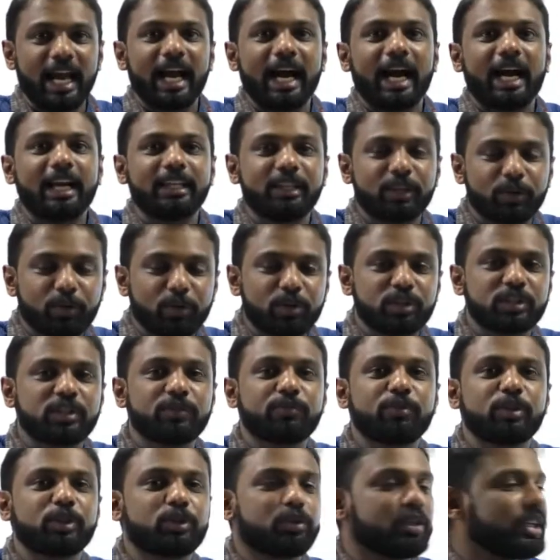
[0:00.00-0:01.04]
And the question
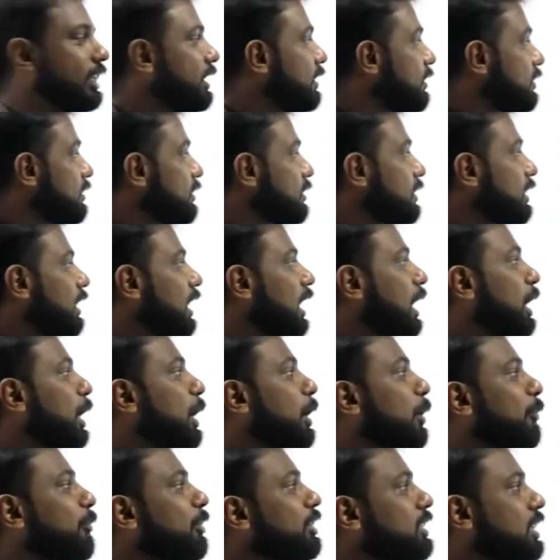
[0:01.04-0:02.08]
for today is,
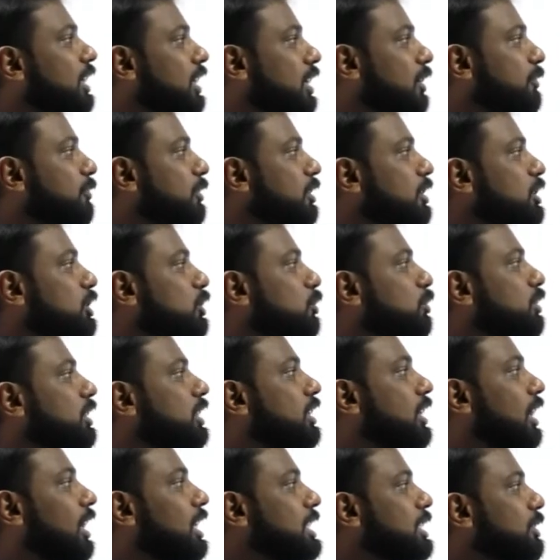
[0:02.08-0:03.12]
with reference to the
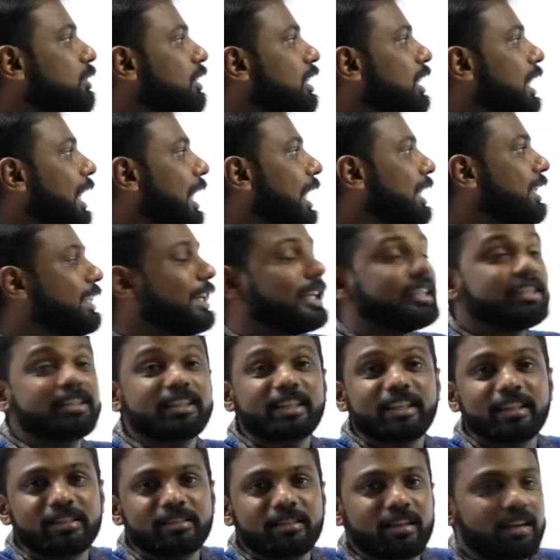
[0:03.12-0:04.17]
cultural and
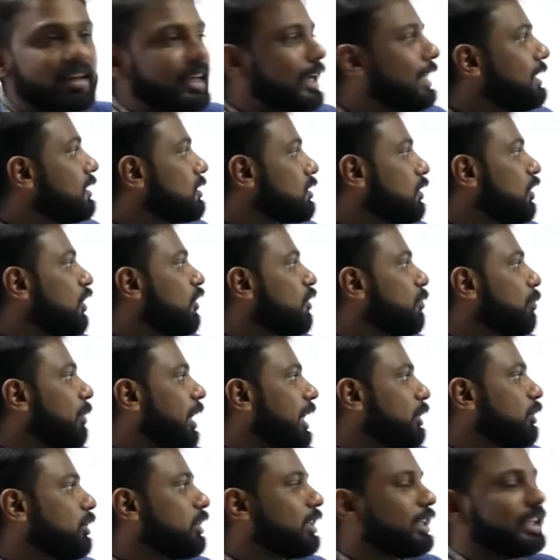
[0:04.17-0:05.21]
educational rights of
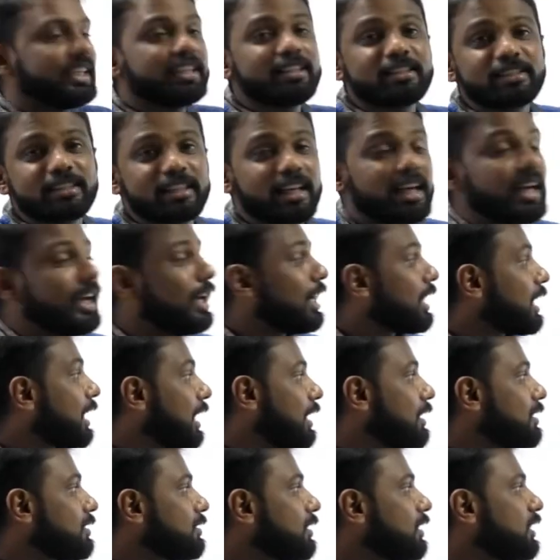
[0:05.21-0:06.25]
minorities,
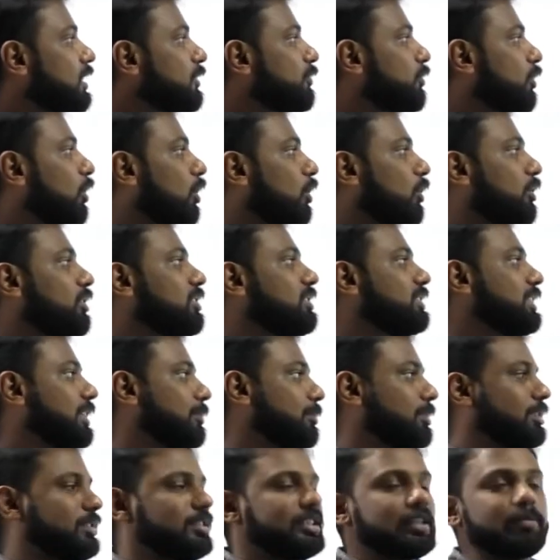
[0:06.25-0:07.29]
consider the following
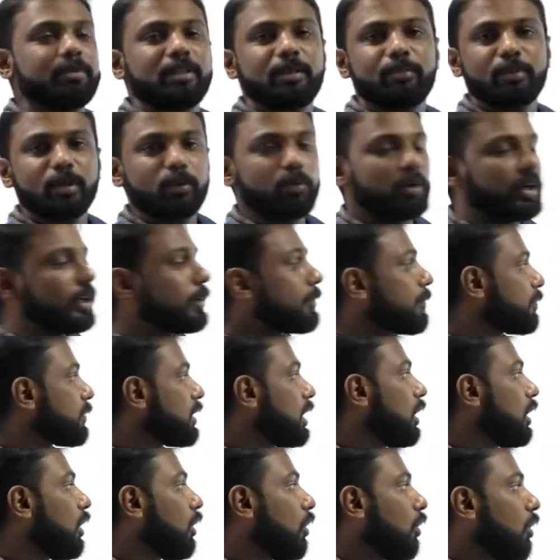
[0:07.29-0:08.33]
statements. Statement number one,
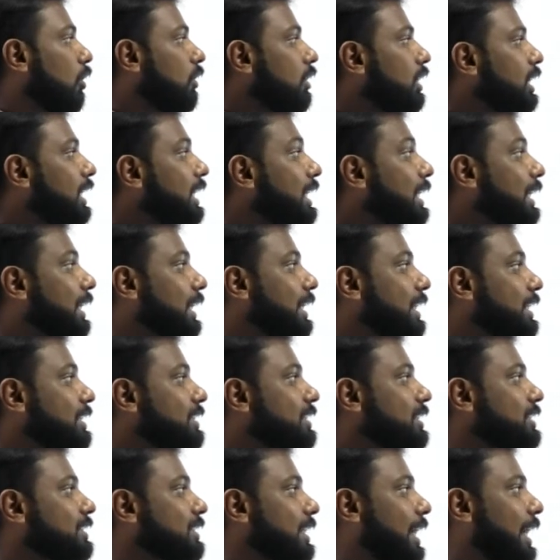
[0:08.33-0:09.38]
only
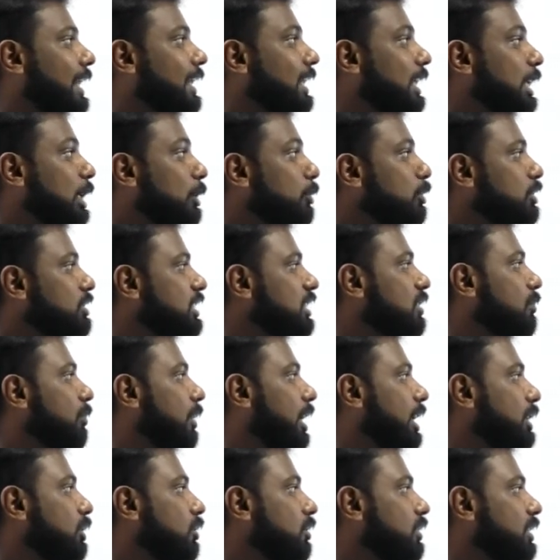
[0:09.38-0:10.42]
religious and linguistic
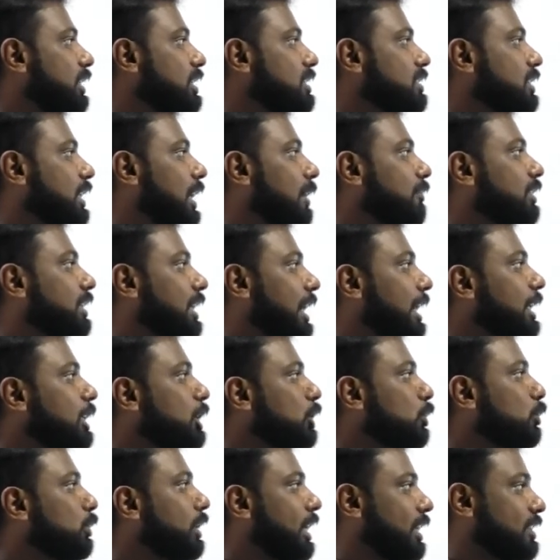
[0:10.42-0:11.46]
minorities have the right
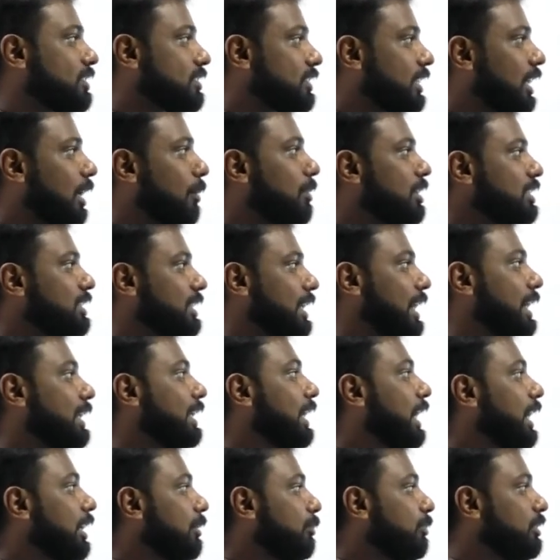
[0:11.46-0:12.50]
to establish and
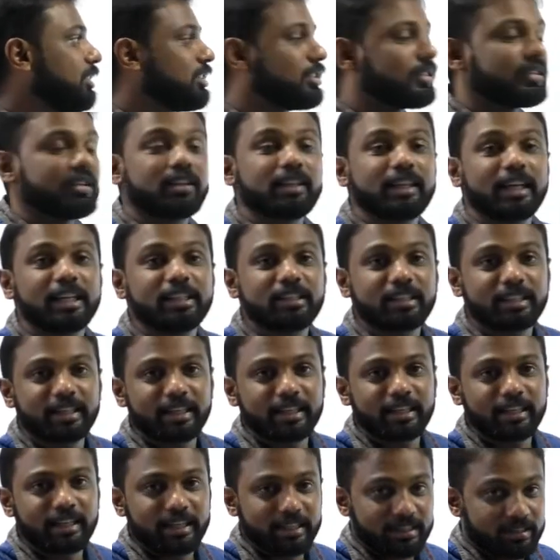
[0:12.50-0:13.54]
administer
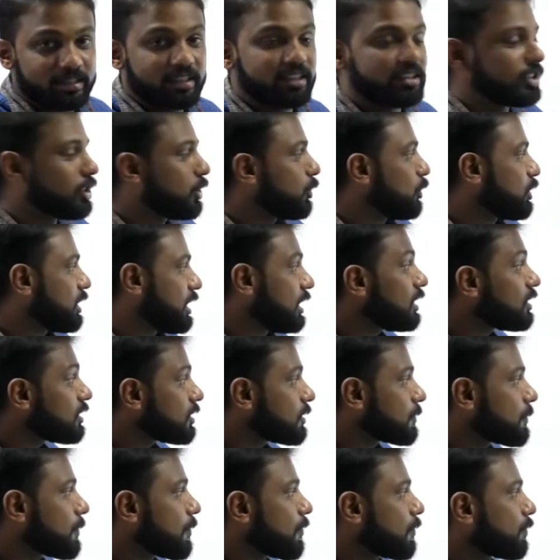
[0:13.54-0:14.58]
educational
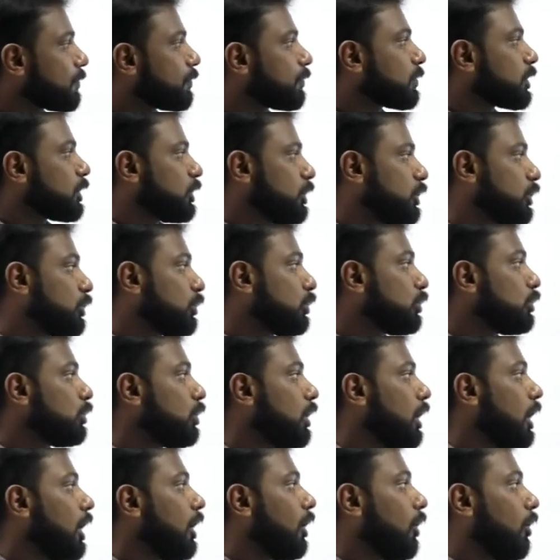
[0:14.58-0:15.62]
institutions.
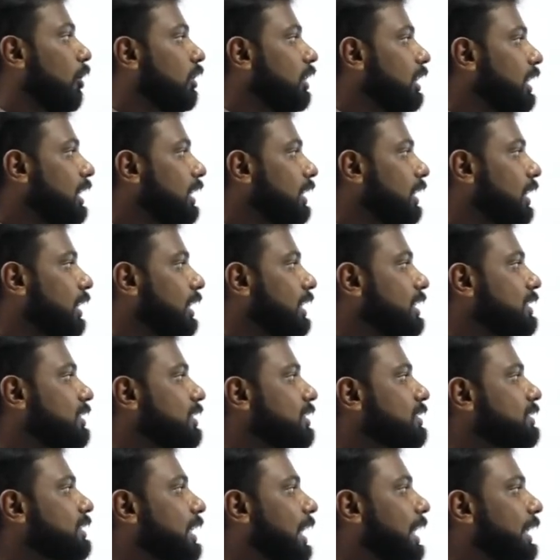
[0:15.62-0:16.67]
Two, only
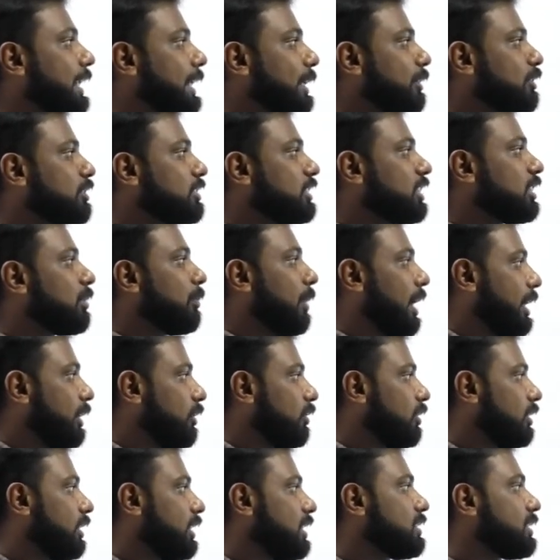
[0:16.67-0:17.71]
religious and linguistic
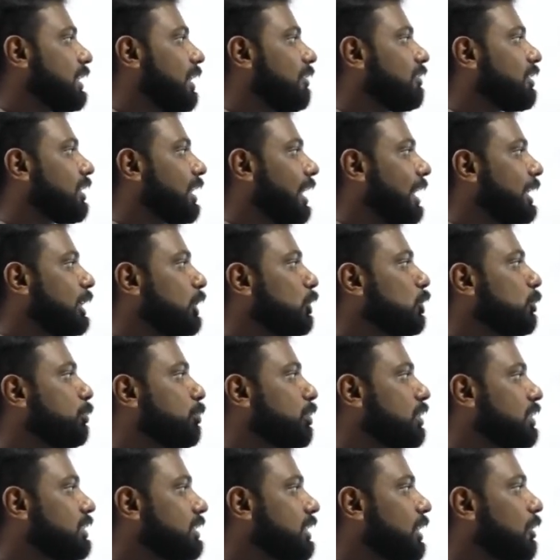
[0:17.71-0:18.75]
minorities have the right to
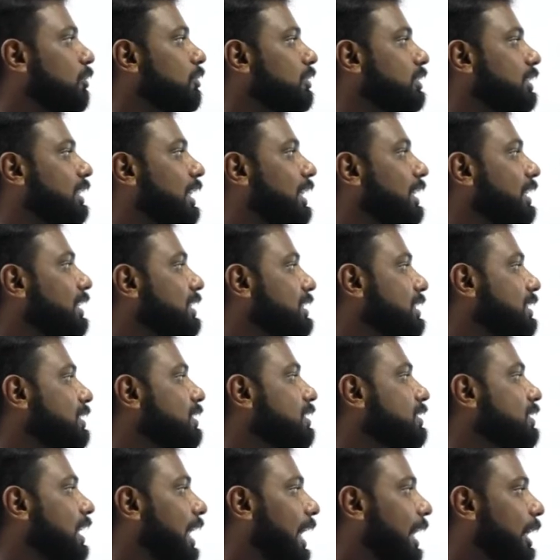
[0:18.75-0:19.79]
preserve their
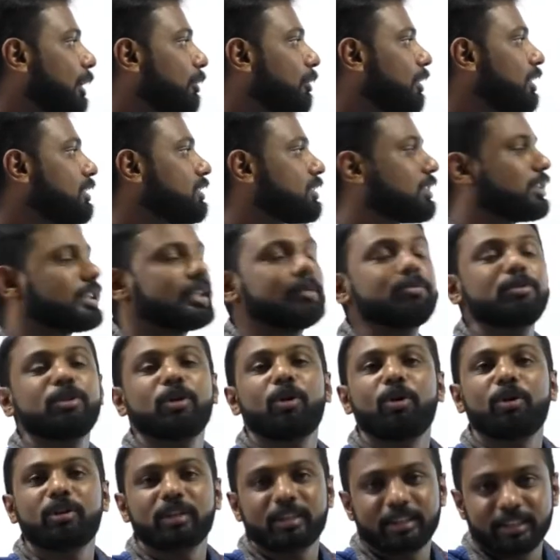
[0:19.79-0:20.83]
distinct language, script
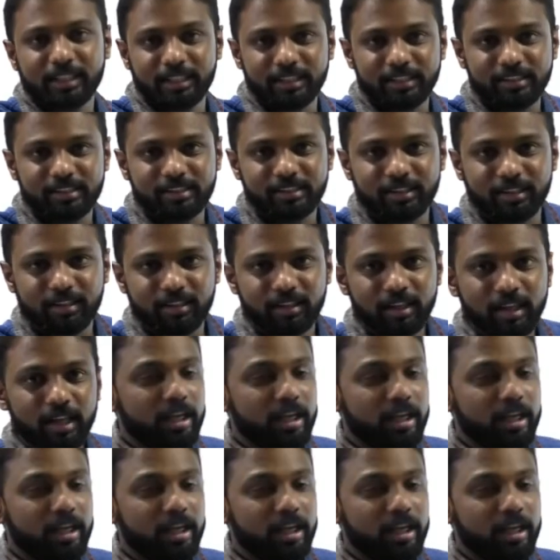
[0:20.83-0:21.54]
or culture.